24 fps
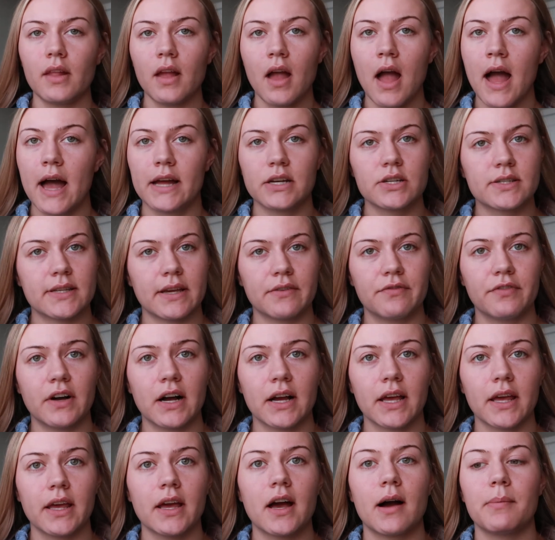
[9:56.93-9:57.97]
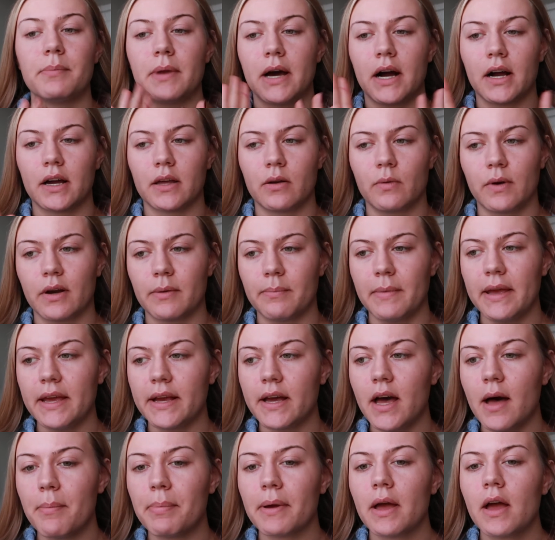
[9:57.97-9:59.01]
I just said, fuck it, I'm not gonna wear
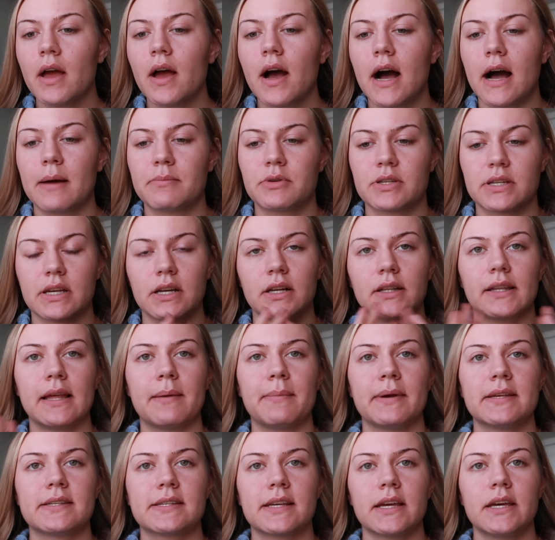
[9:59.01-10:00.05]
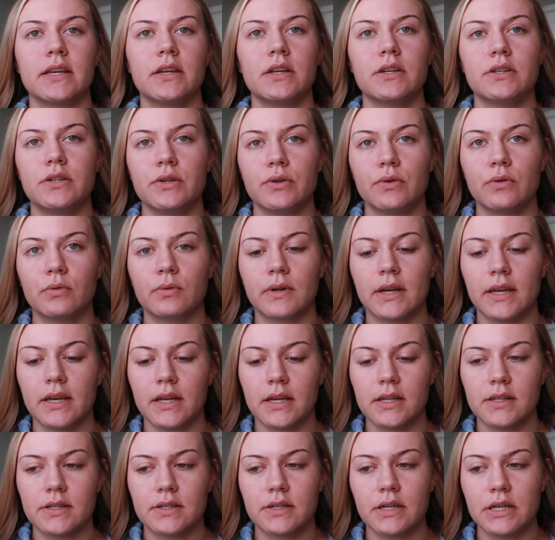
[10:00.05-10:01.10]
makeup. I'm just gonna let my skin do what it
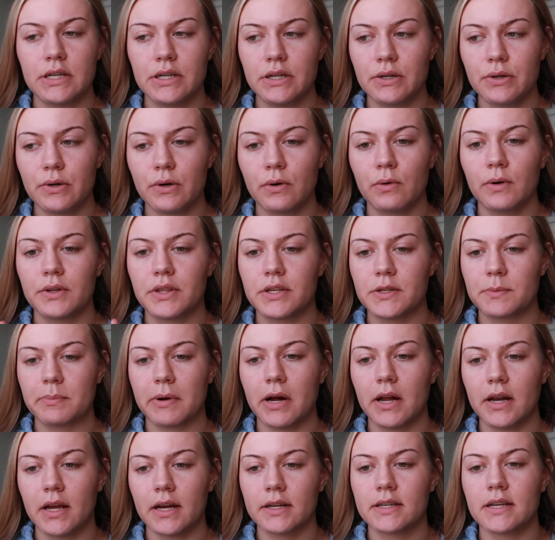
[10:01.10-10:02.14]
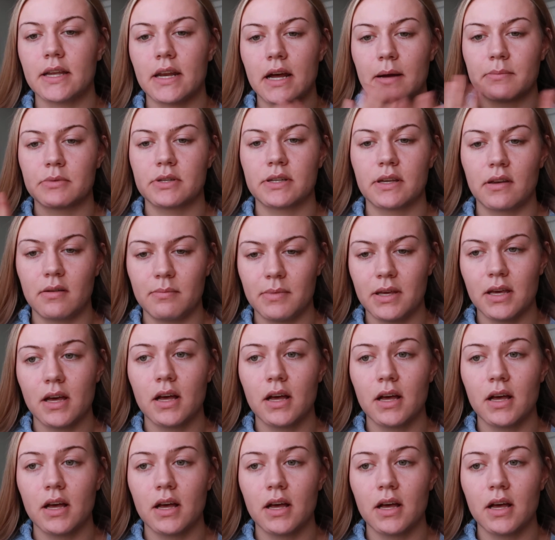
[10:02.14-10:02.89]
needs to do with this product, and I'm just gonna be